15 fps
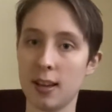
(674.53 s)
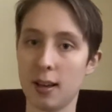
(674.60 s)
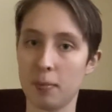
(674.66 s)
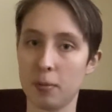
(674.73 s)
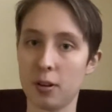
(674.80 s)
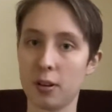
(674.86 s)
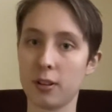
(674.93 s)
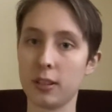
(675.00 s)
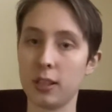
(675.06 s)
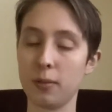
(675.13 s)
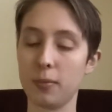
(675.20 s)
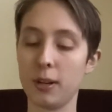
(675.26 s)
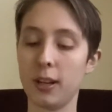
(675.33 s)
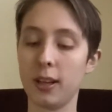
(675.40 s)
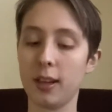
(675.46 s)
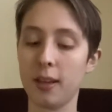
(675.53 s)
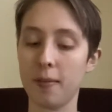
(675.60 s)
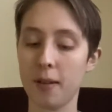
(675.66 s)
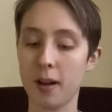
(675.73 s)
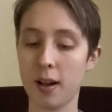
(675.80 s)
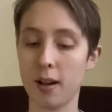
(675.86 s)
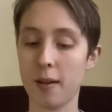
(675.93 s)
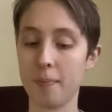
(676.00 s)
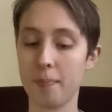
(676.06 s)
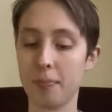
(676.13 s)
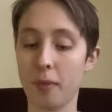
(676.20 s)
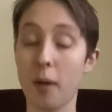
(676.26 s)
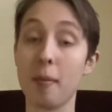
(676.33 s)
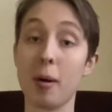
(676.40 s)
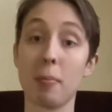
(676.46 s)
I'm currently reading it.
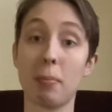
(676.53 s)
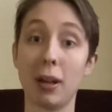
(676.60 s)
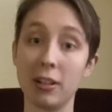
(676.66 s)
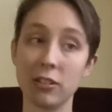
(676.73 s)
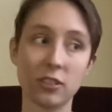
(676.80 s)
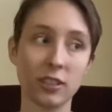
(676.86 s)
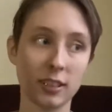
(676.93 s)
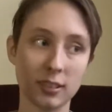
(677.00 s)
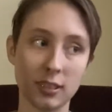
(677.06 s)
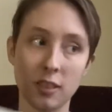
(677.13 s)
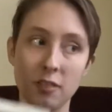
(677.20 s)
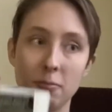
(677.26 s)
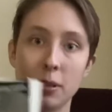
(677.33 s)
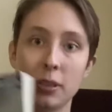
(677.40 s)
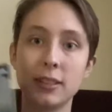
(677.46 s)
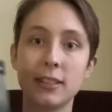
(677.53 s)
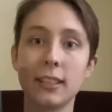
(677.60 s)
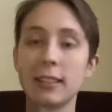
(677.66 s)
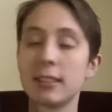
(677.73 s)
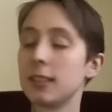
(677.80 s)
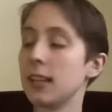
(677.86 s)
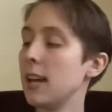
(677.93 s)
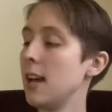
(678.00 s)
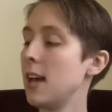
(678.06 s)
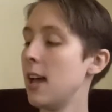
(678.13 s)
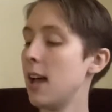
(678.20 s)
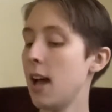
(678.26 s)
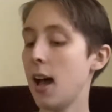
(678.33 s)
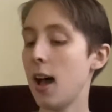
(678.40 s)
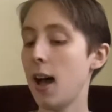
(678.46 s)
I'm on page 60 of book six.
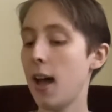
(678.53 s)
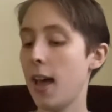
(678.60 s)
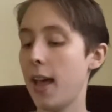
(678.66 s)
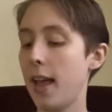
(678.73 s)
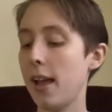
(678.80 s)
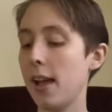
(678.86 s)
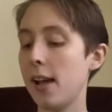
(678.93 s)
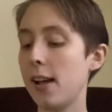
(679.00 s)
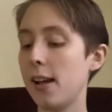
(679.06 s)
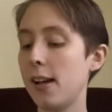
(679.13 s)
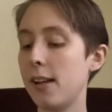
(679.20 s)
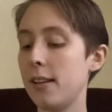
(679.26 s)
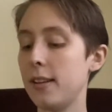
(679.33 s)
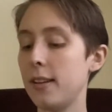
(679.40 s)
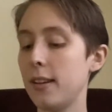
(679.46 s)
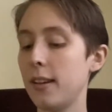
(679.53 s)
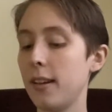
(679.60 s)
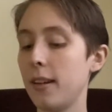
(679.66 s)
And